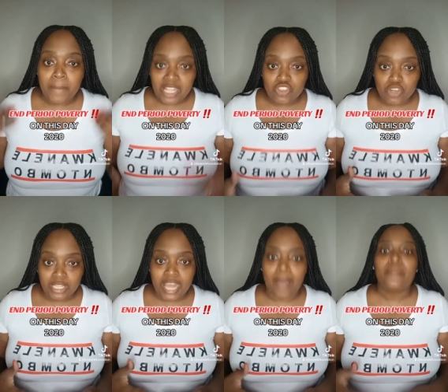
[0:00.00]

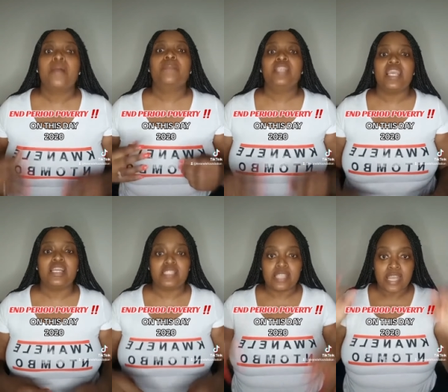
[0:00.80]
menstrual cup,
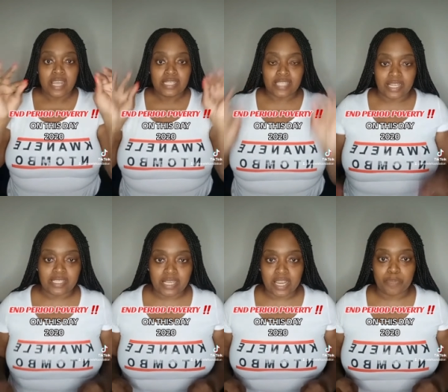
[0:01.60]
please send
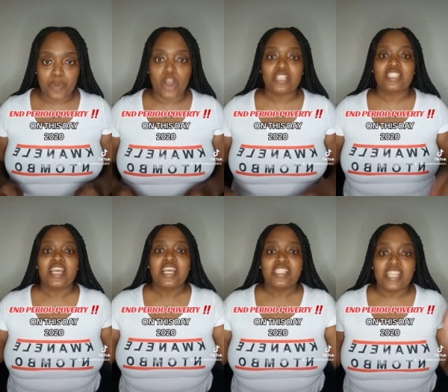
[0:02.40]
us an inbox
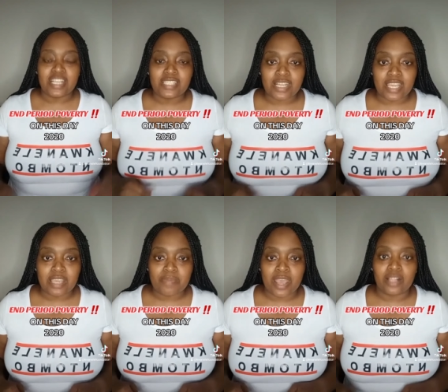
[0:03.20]
Send us an
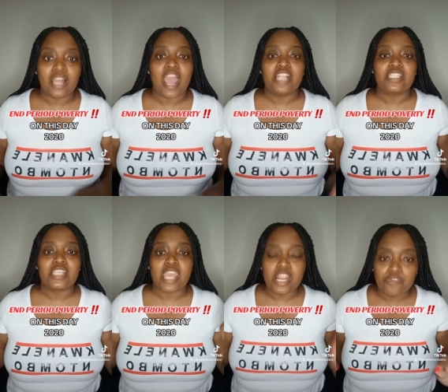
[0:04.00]
email
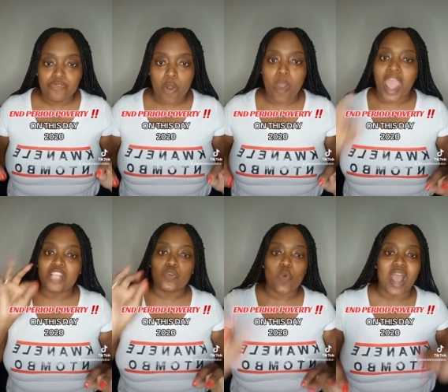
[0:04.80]
at info
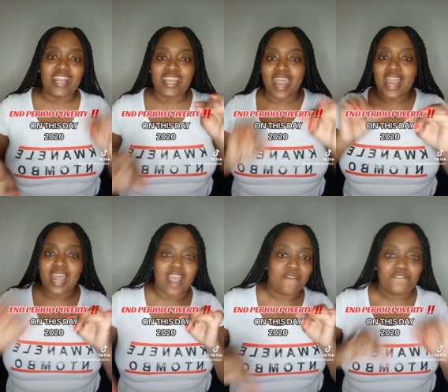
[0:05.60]
at
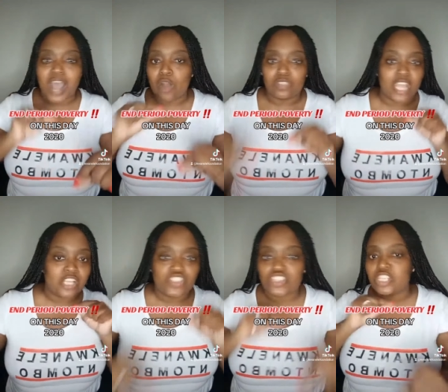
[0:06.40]

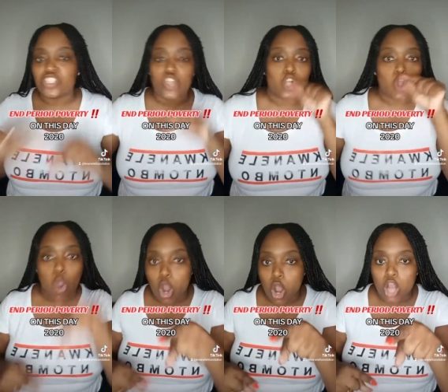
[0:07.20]

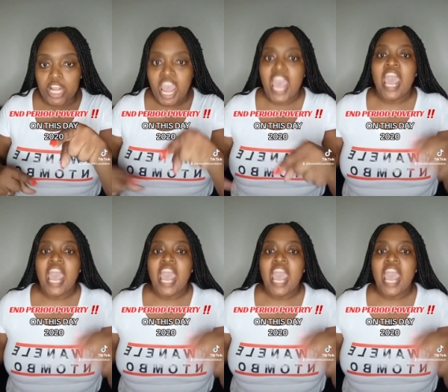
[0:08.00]
kwanelefoundation.org